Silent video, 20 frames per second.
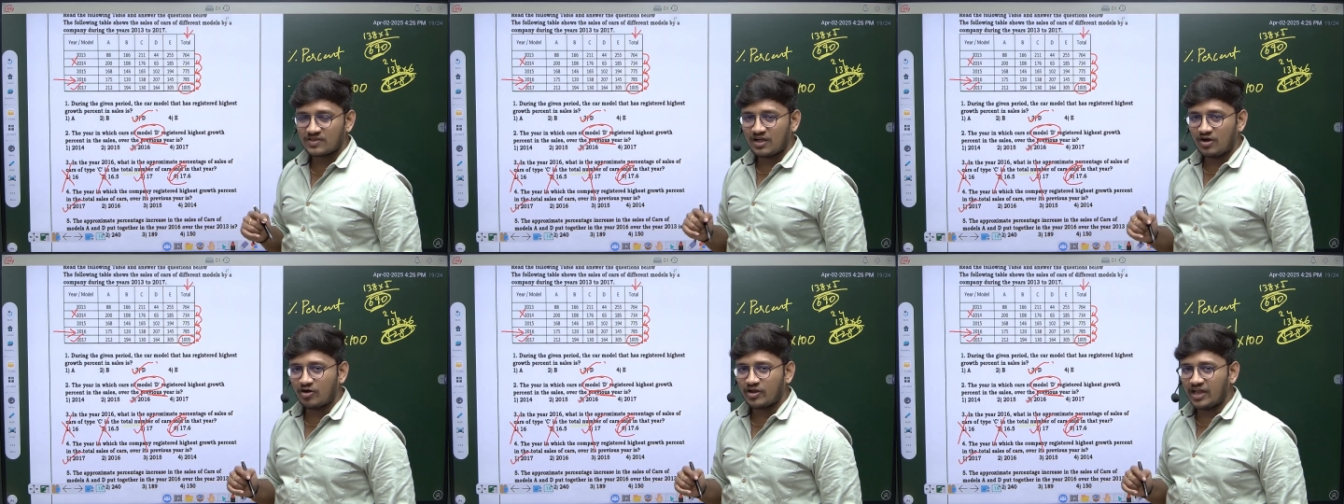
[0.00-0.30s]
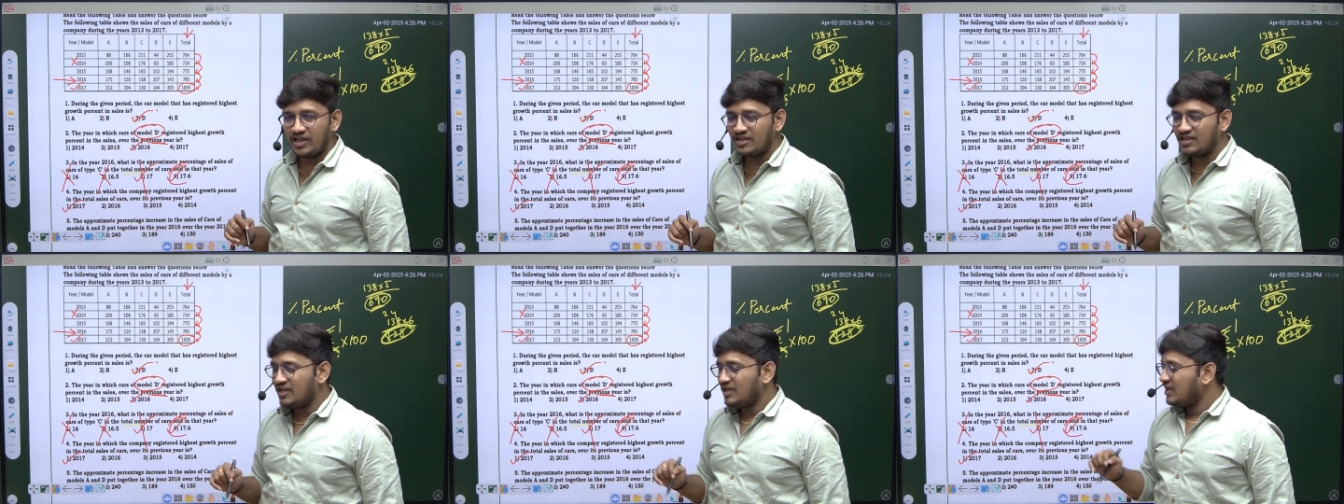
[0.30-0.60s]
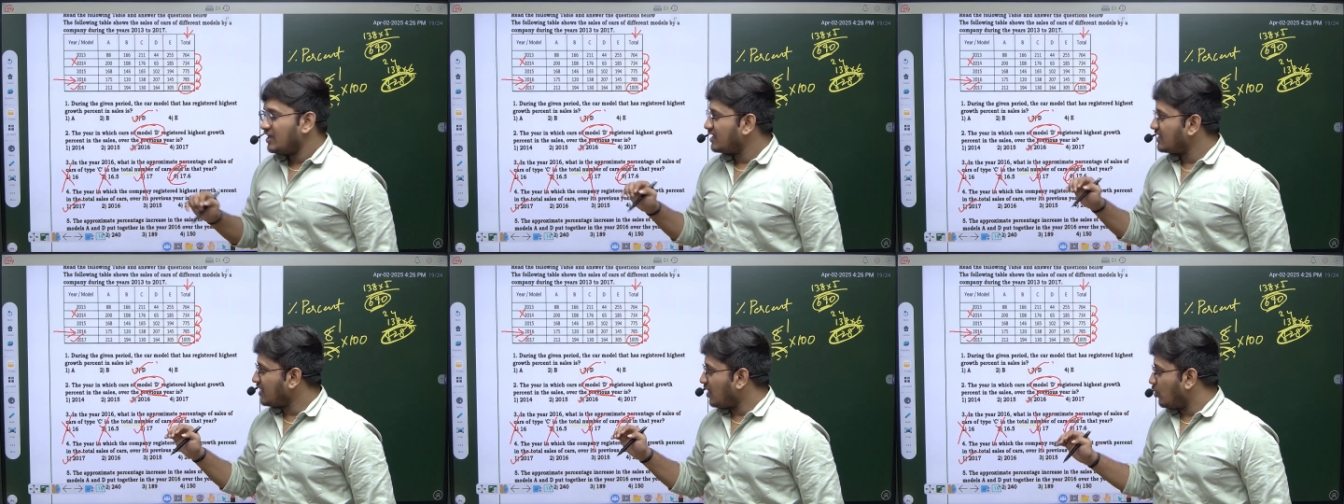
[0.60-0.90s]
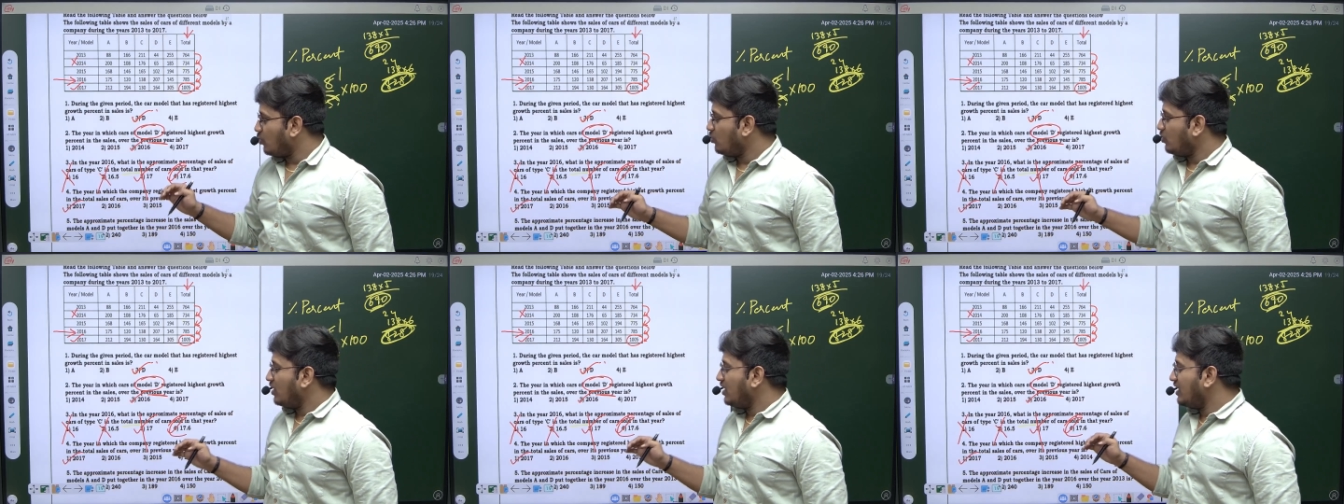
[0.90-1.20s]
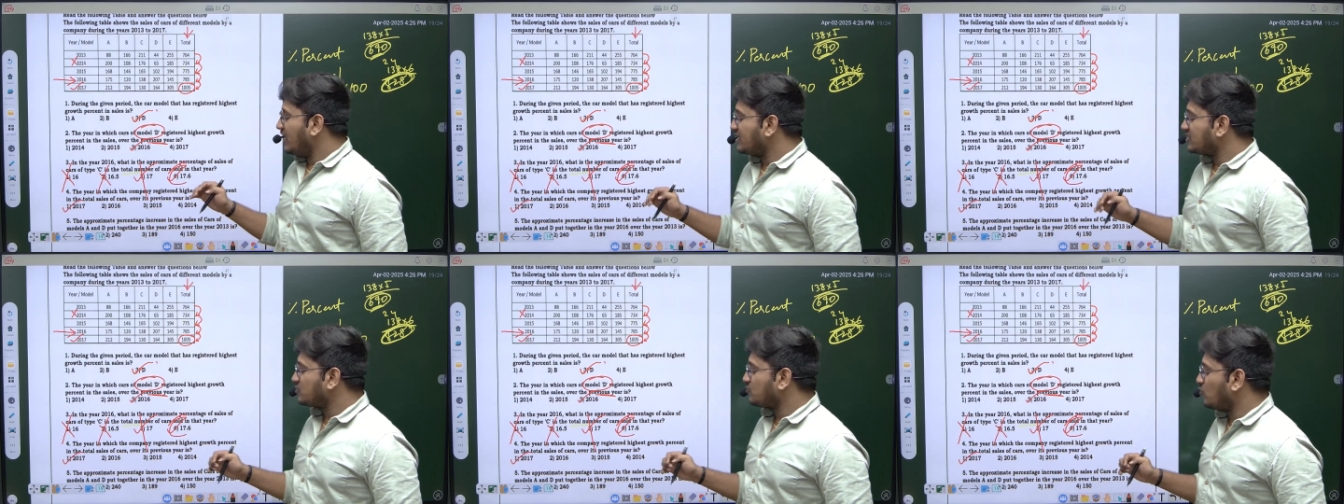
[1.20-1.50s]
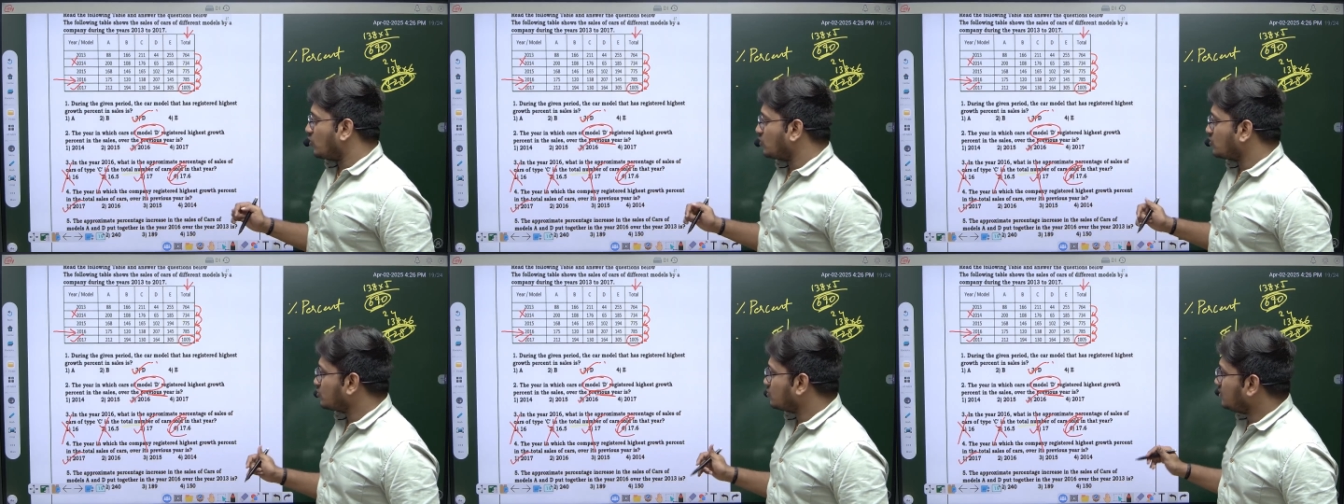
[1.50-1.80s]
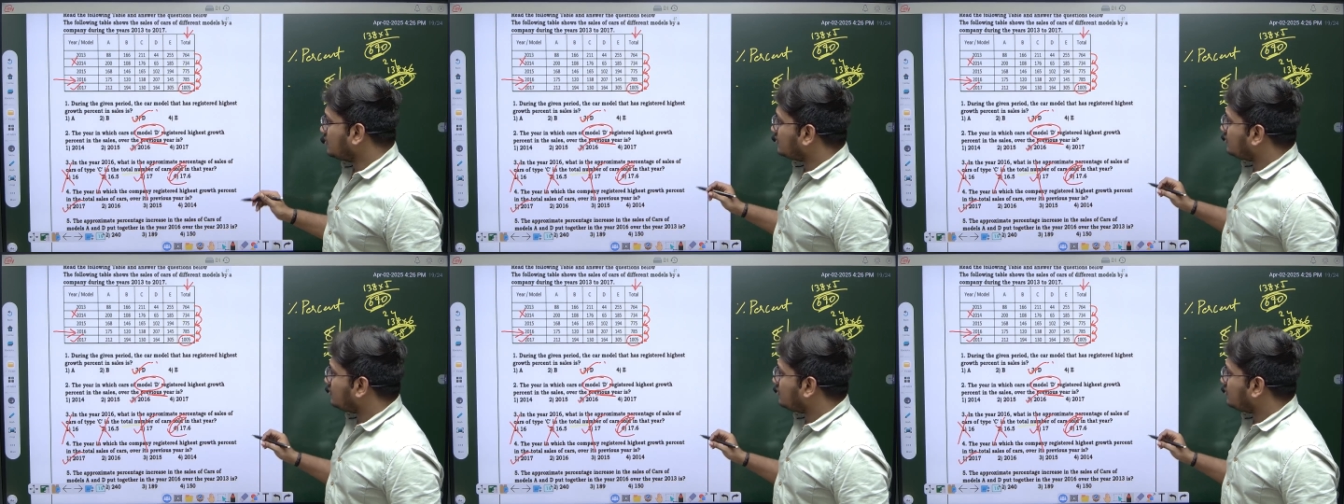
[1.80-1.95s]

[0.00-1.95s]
Okay, now let's move on to the